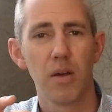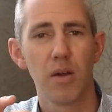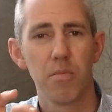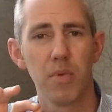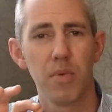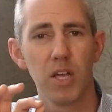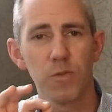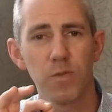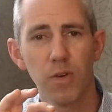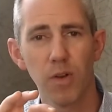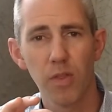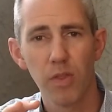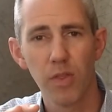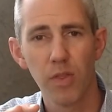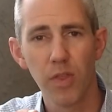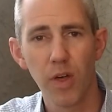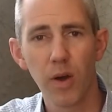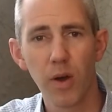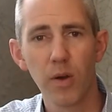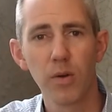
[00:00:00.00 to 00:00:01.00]
is for
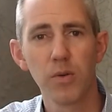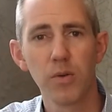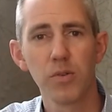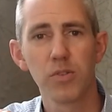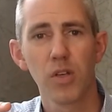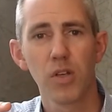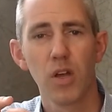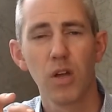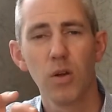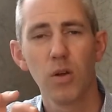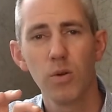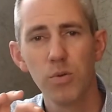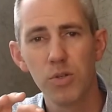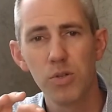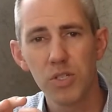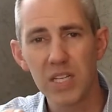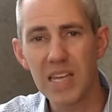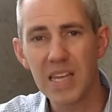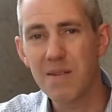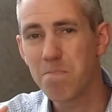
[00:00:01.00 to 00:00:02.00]
those who
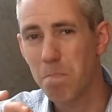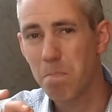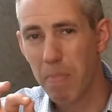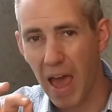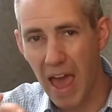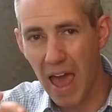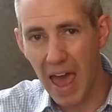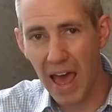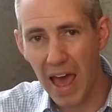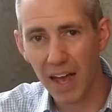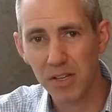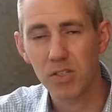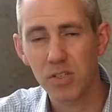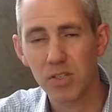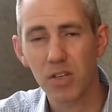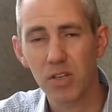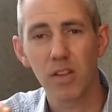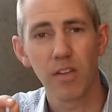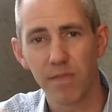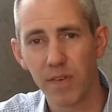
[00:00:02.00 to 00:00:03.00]
see past
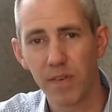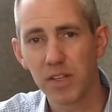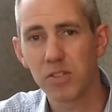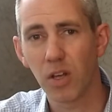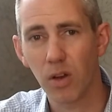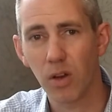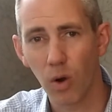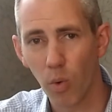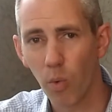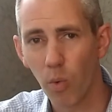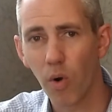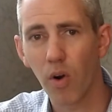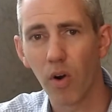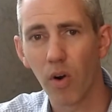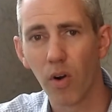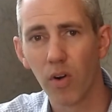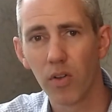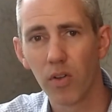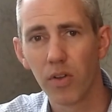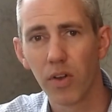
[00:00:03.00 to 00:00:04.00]
the physical
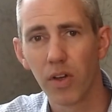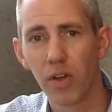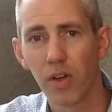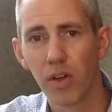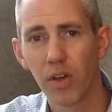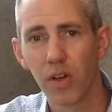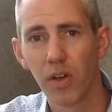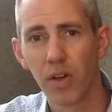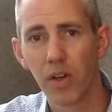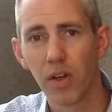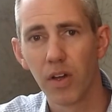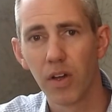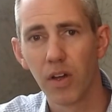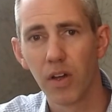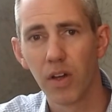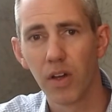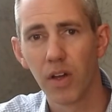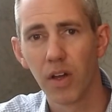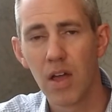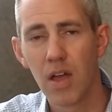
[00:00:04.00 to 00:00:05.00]
world.
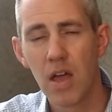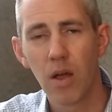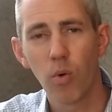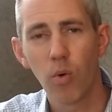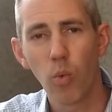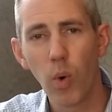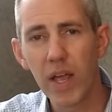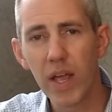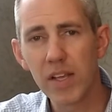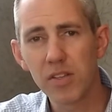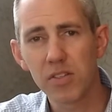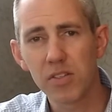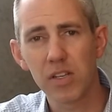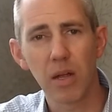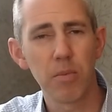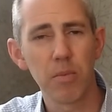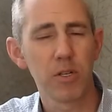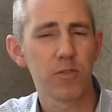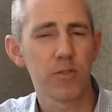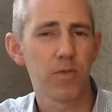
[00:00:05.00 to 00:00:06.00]
Wisdom
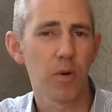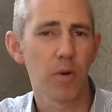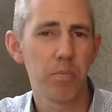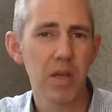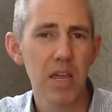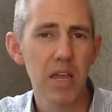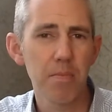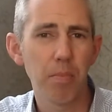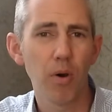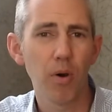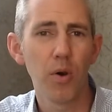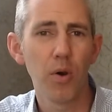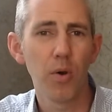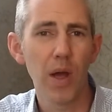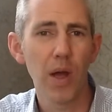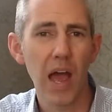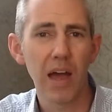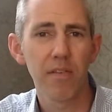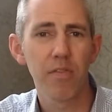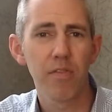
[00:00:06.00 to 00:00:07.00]
is for people who
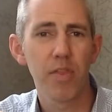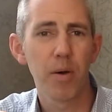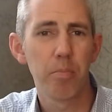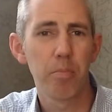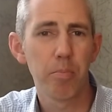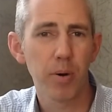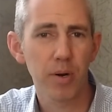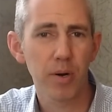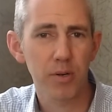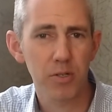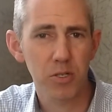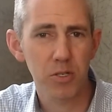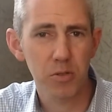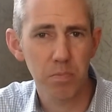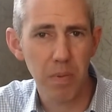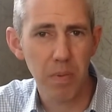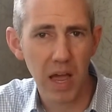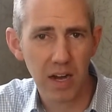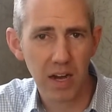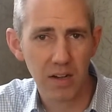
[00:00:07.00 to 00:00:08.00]
have the
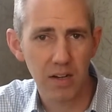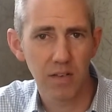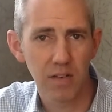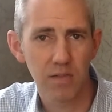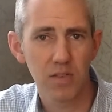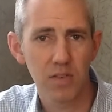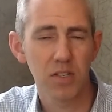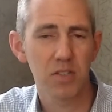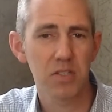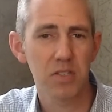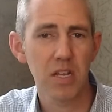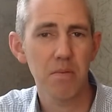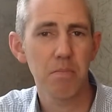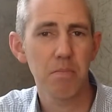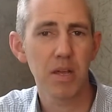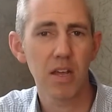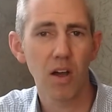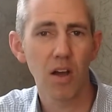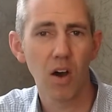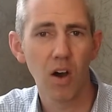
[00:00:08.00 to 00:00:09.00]
perspective to see
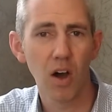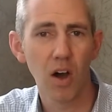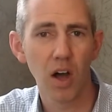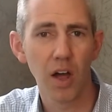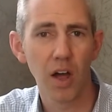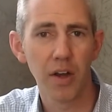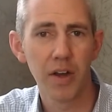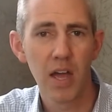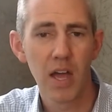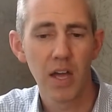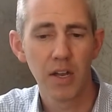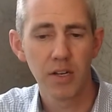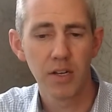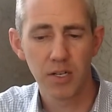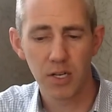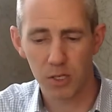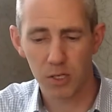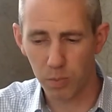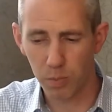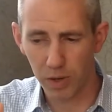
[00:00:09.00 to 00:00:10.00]
beyond
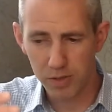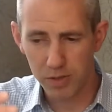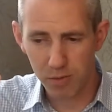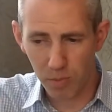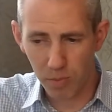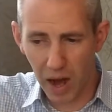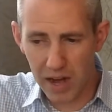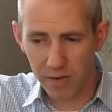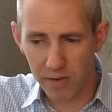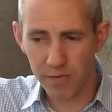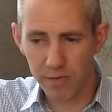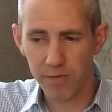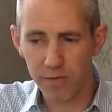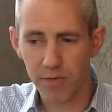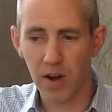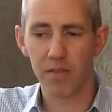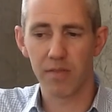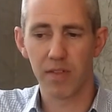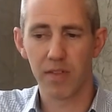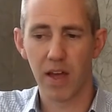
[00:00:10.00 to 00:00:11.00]
just what's right in
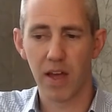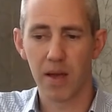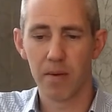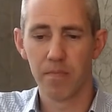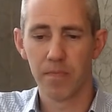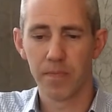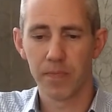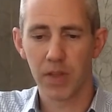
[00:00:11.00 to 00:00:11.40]
front of them.